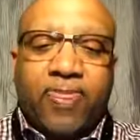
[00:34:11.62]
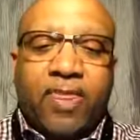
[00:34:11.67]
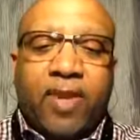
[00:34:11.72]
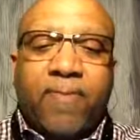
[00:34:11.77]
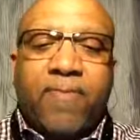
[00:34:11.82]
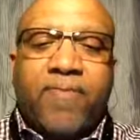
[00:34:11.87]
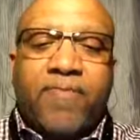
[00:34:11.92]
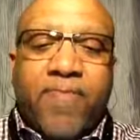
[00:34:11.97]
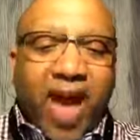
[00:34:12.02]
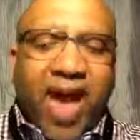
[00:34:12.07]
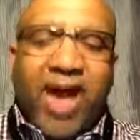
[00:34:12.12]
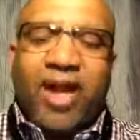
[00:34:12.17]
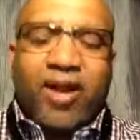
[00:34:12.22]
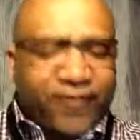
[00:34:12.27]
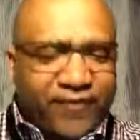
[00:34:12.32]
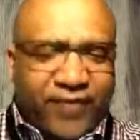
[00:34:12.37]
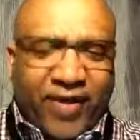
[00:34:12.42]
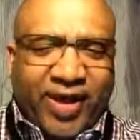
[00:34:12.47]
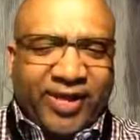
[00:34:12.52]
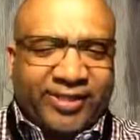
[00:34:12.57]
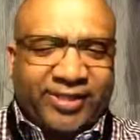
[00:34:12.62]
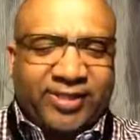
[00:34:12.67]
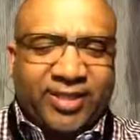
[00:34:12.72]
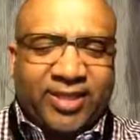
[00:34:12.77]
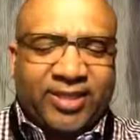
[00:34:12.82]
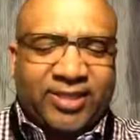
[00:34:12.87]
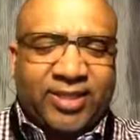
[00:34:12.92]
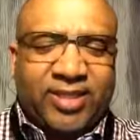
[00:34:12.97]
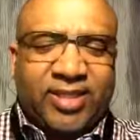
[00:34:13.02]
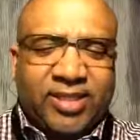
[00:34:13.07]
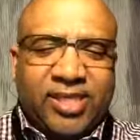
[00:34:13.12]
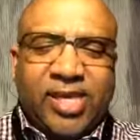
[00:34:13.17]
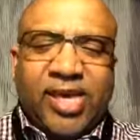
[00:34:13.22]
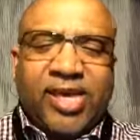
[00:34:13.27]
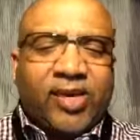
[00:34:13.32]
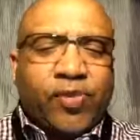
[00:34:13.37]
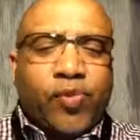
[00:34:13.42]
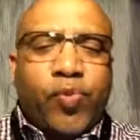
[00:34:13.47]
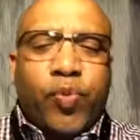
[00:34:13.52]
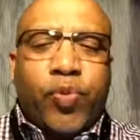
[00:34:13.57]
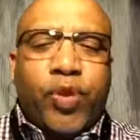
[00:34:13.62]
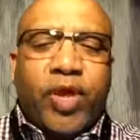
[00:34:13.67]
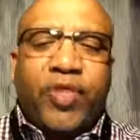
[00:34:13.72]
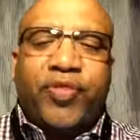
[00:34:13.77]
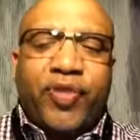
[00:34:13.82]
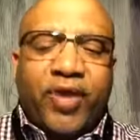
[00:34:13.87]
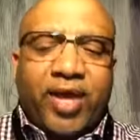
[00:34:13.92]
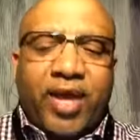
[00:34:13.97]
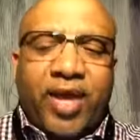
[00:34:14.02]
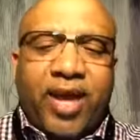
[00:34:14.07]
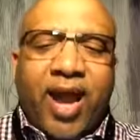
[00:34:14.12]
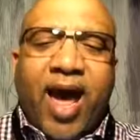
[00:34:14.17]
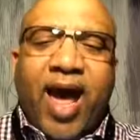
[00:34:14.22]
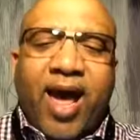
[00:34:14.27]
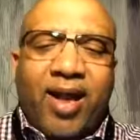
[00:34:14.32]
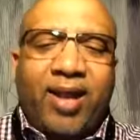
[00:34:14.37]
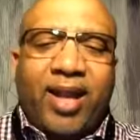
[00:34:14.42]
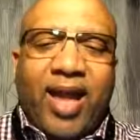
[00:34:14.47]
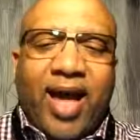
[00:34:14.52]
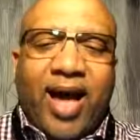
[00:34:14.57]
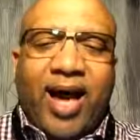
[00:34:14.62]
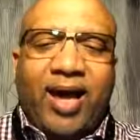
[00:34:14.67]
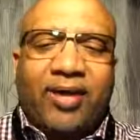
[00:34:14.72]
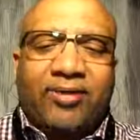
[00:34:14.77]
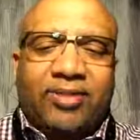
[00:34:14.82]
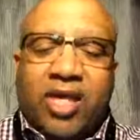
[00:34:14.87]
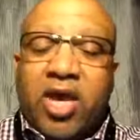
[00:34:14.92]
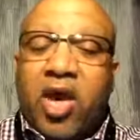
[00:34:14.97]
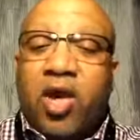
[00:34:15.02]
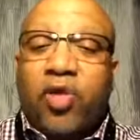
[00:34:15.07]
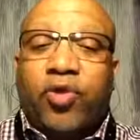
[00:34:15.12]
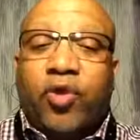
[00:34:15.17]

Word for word: it within our lives,